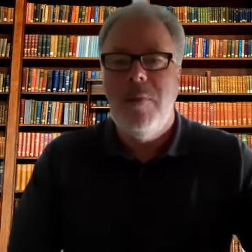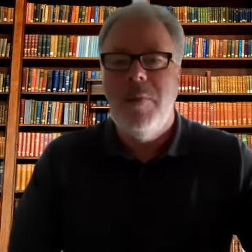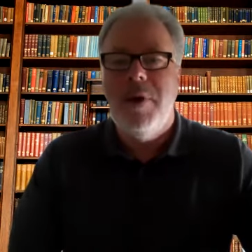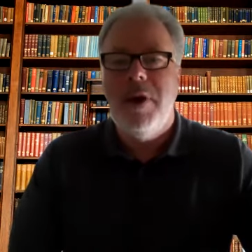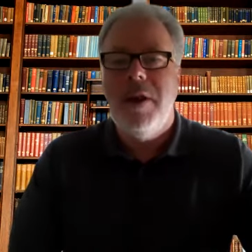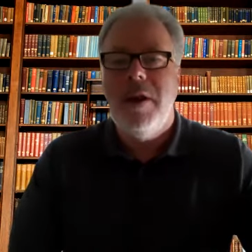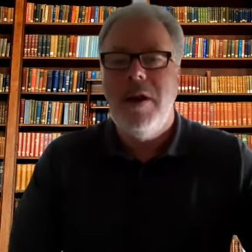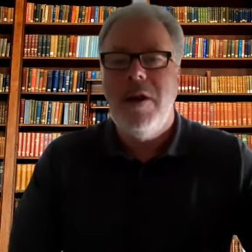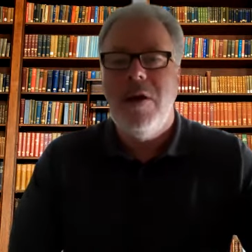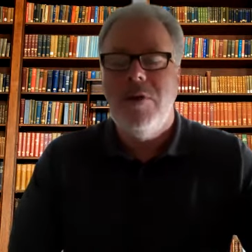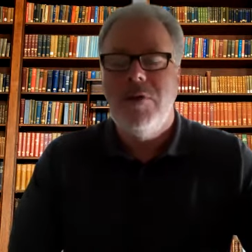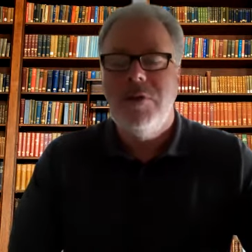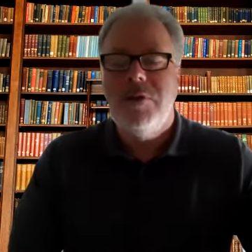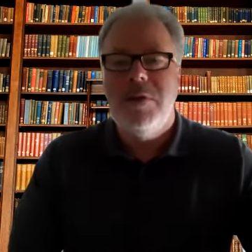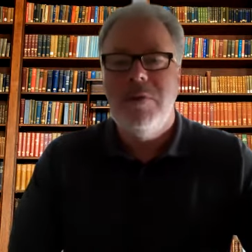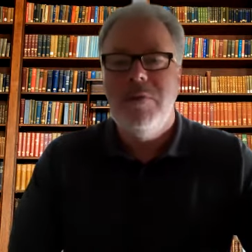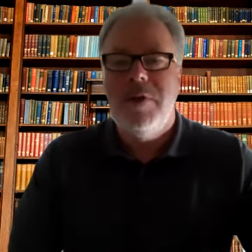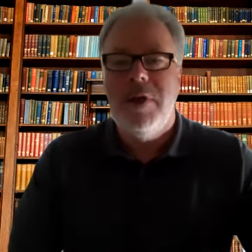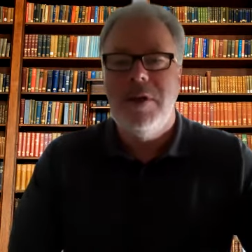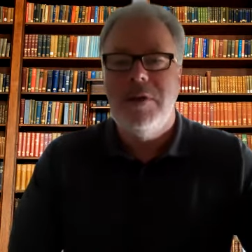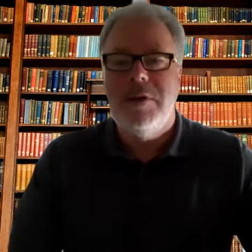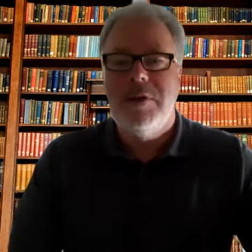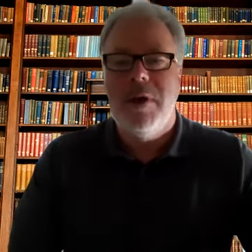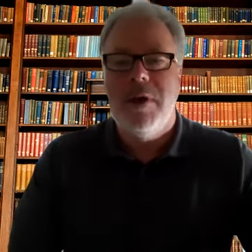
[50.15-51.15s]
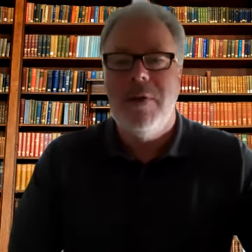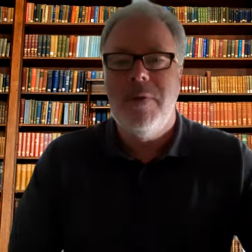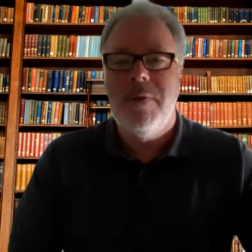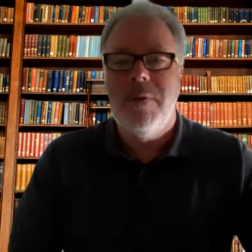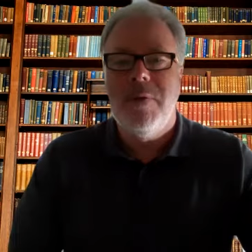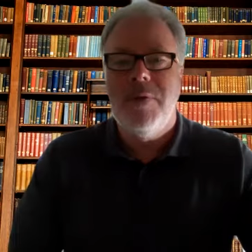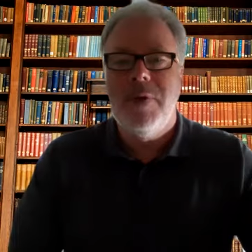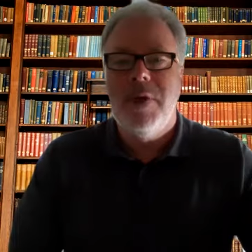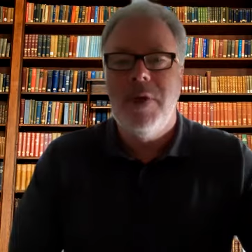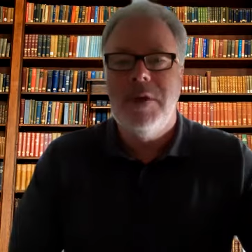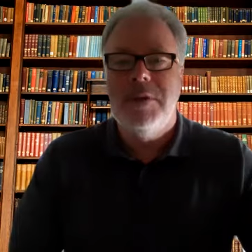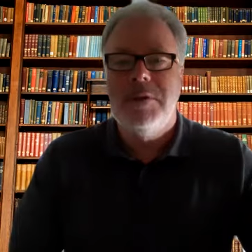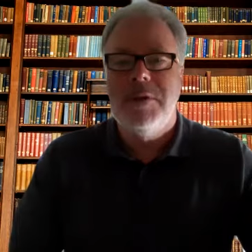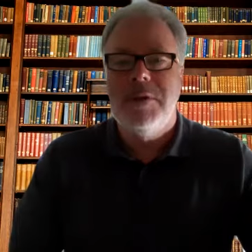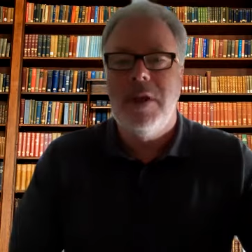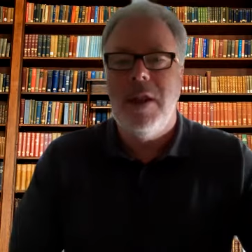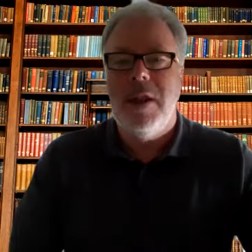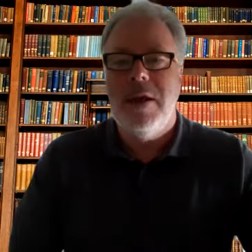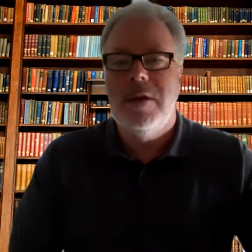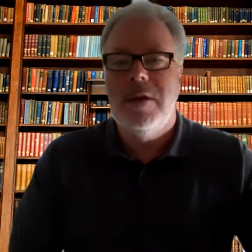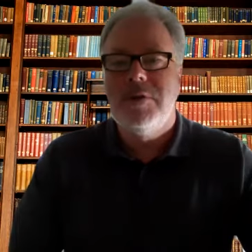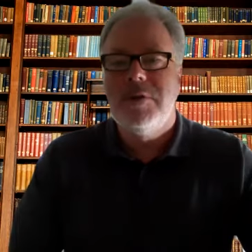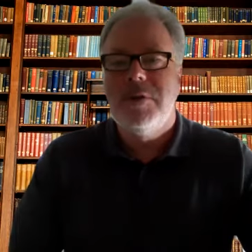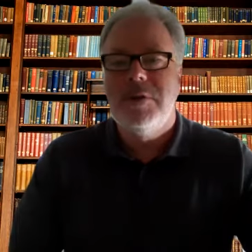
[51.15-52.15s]
But it also does other things. It
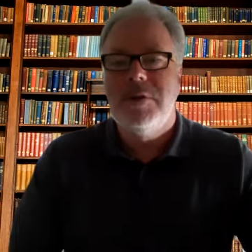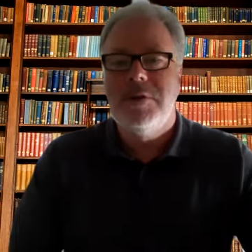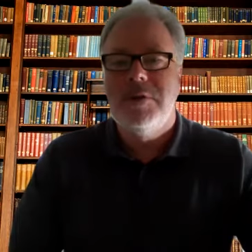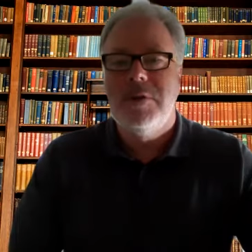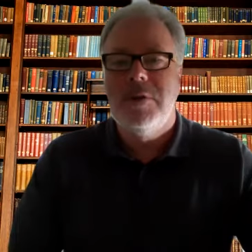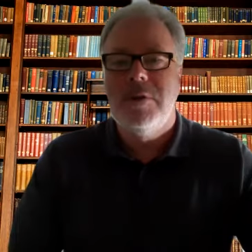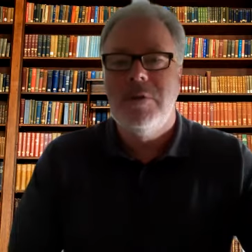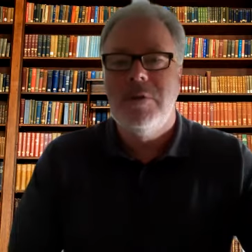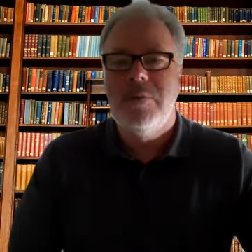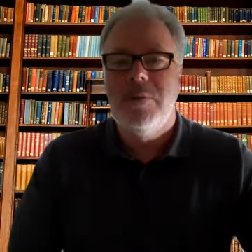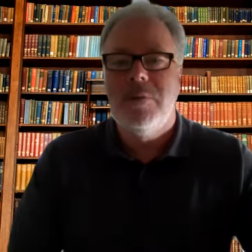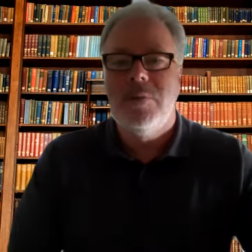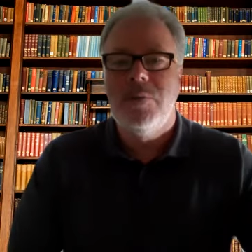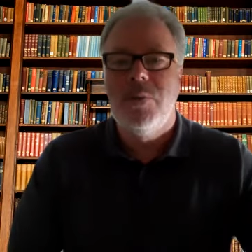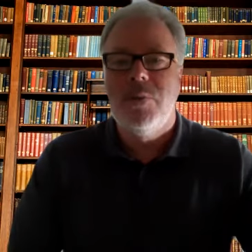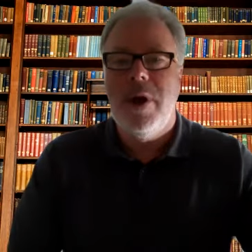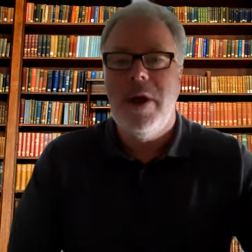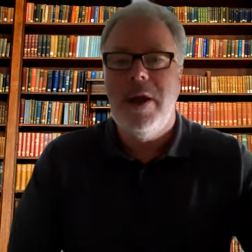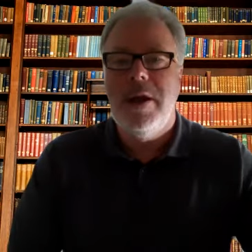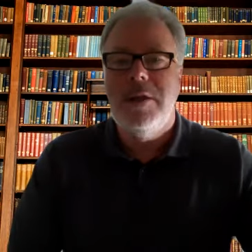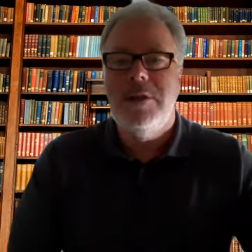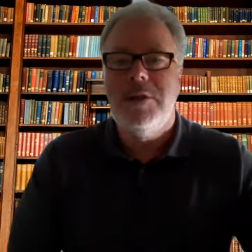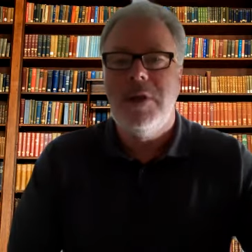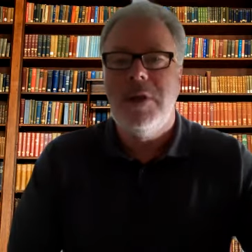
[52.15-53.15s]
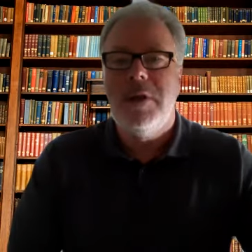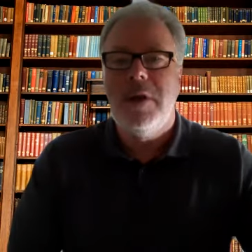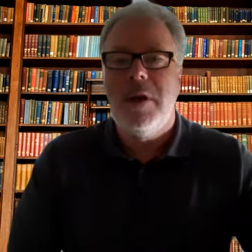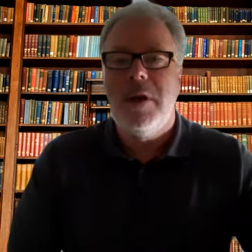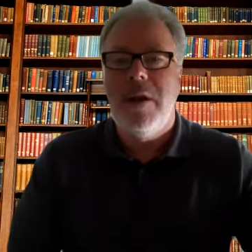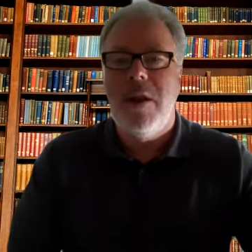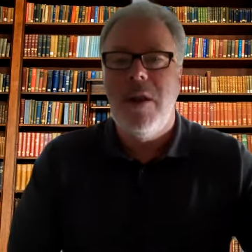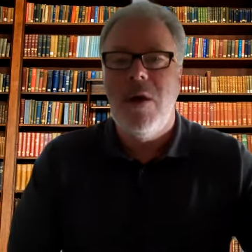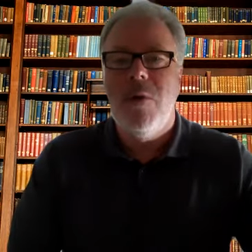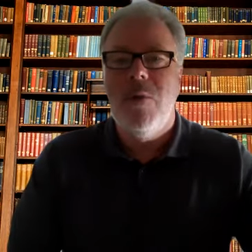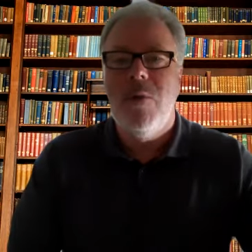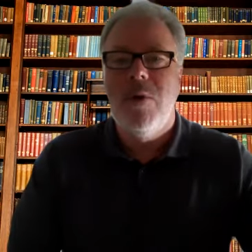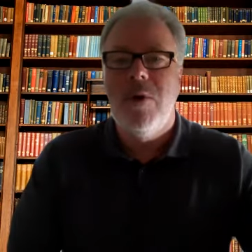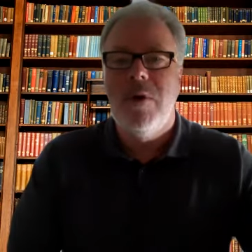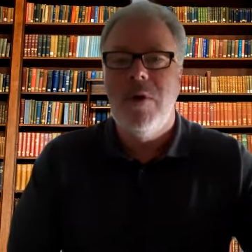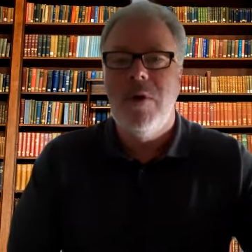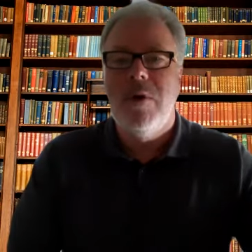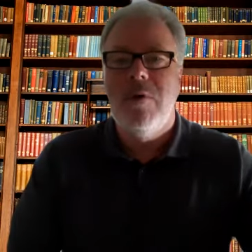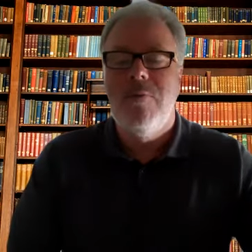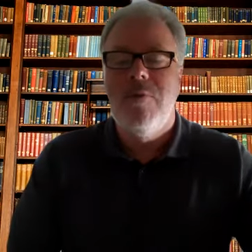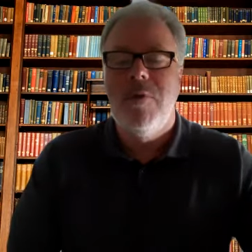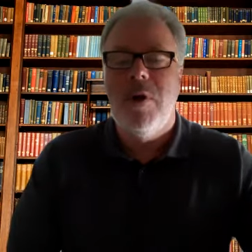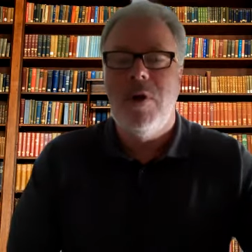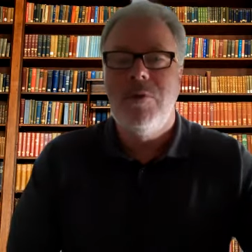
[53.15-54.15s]
allows us to raise and lower
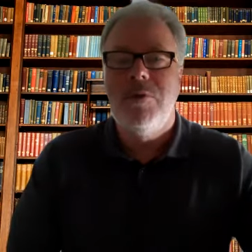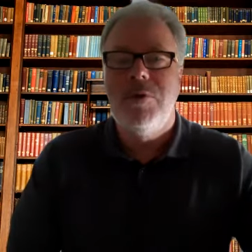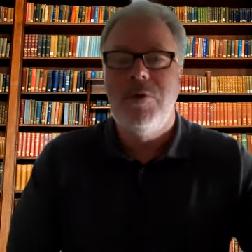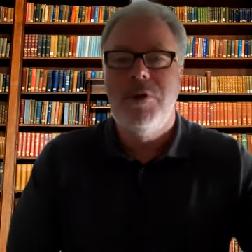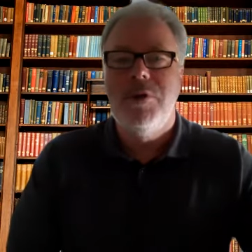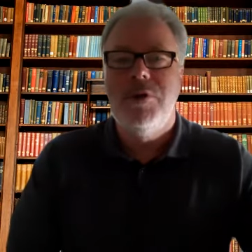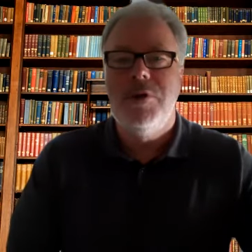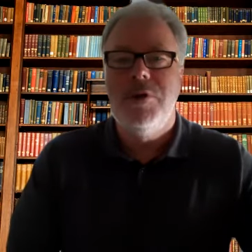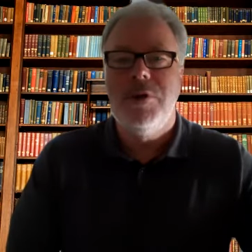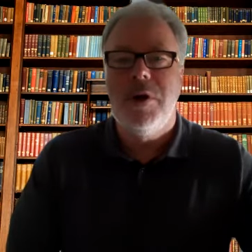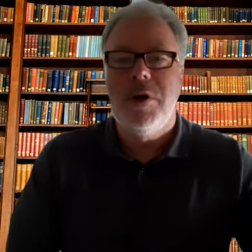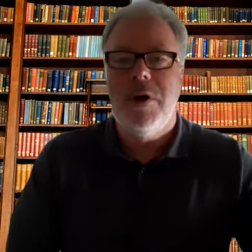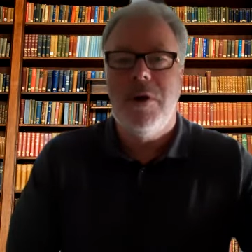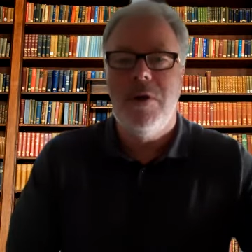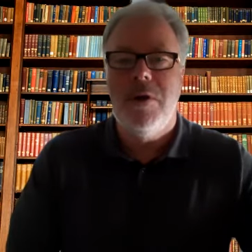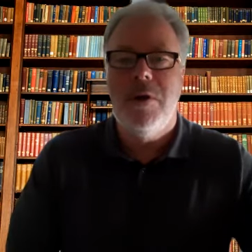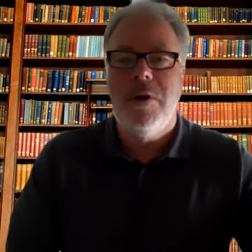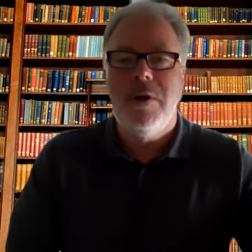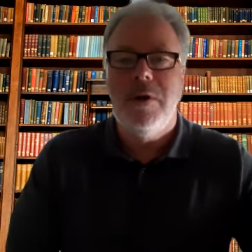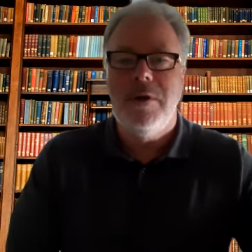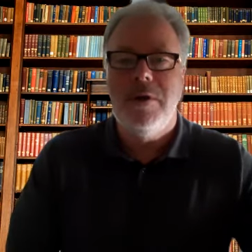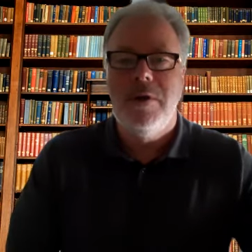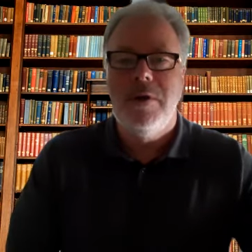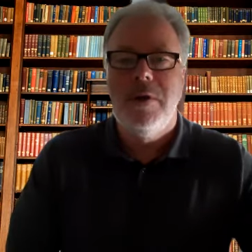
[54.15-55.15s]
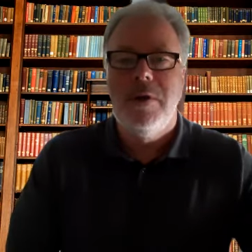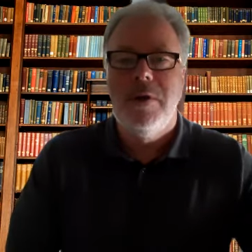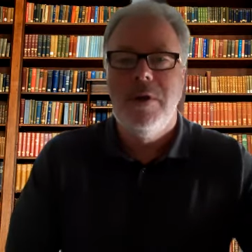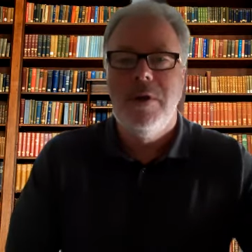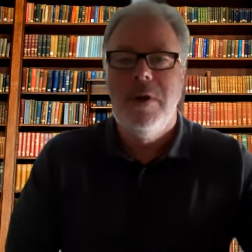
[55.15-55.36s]
voltage and current.